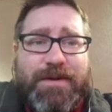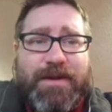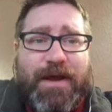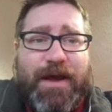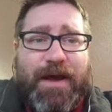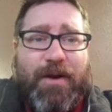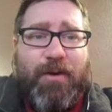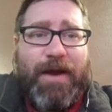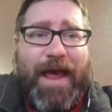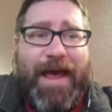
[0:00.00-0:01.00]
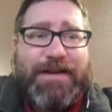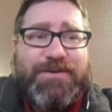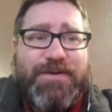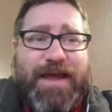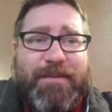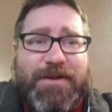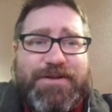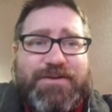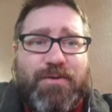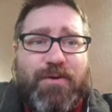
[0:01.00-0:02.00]
or add 2
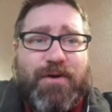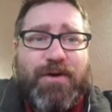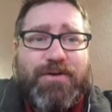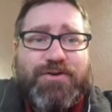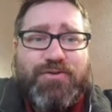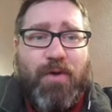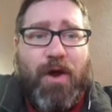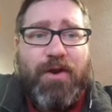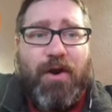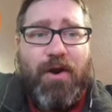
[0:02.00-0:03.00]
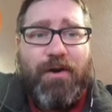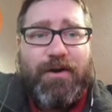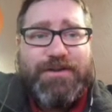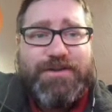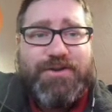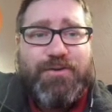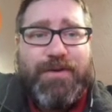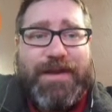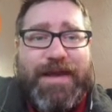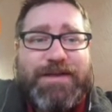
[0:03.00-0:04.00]
damage, or draw cards
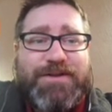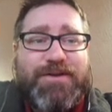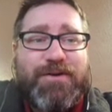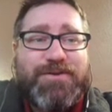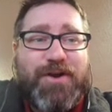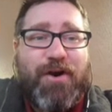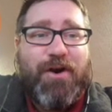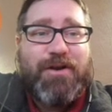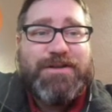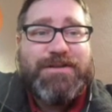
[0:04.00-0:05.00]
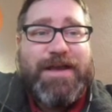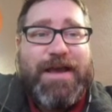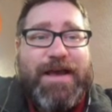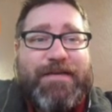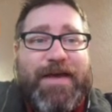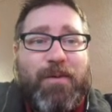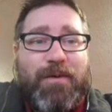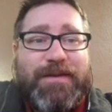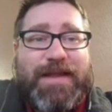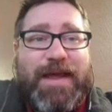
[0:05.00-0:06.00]
to get to those cards that
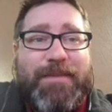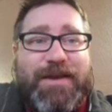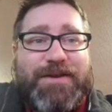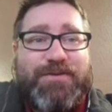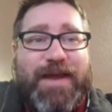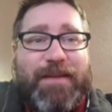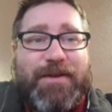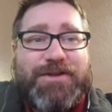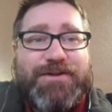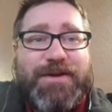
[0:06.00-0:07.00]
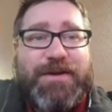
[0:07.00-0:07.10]
will let me do damage.